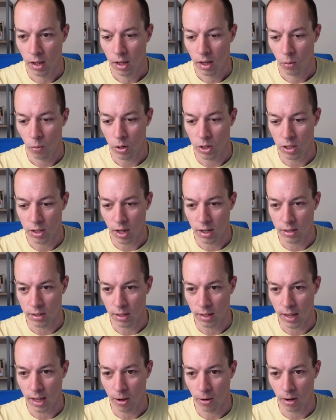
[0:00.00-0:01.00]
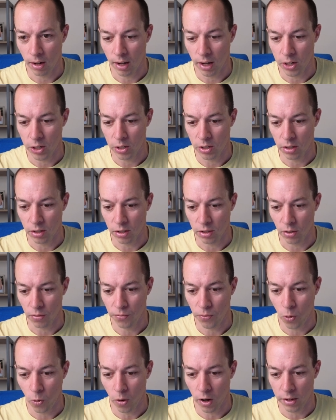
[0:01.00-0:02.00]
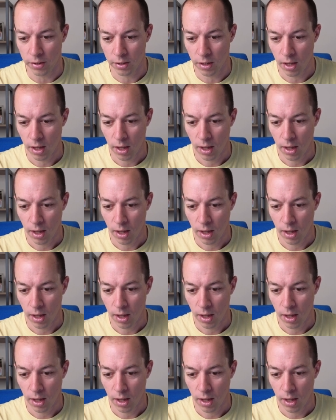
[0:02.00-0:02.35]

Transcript: which does the calculations for us.